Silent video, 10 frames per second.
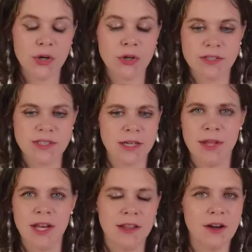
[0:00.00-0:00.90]
oh, if it's not
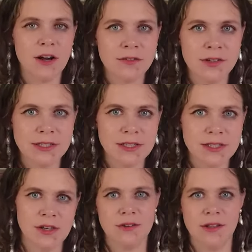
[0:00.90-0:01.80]
immediately obvious
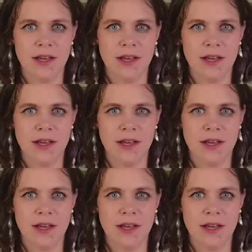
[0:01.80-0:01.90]
to you,